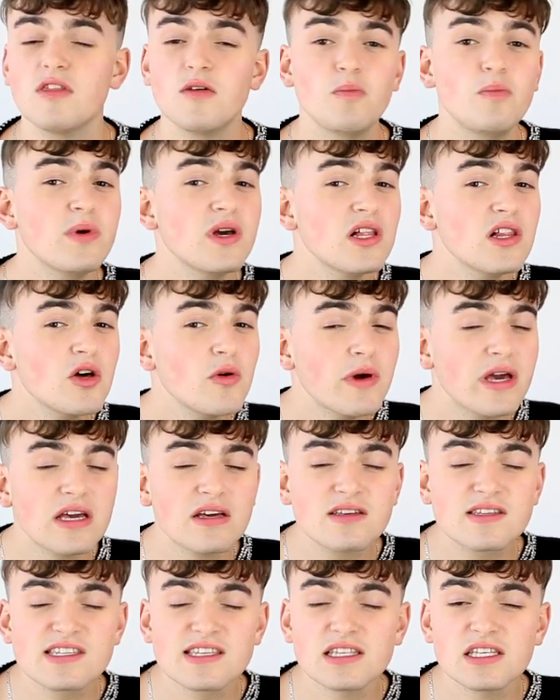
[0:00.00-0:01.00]
the
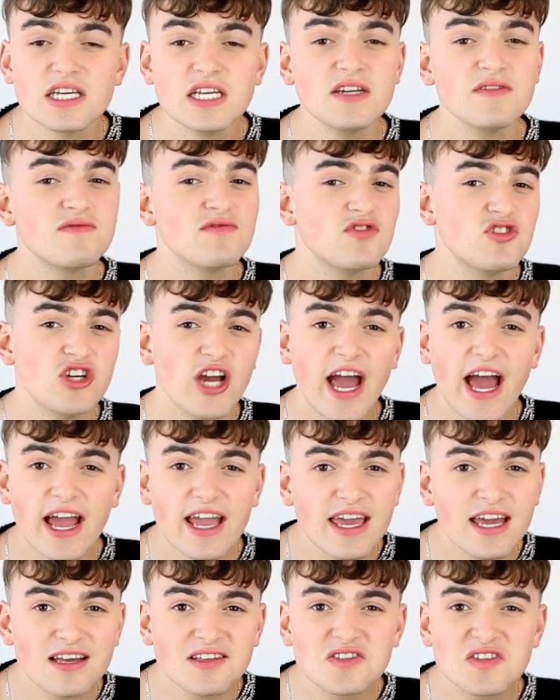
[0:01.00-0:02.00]
billowing sleeve
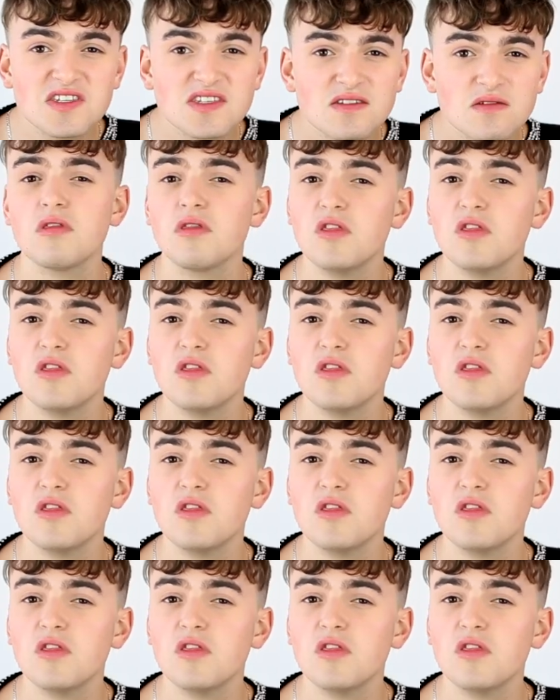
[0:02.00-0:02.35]
jackets,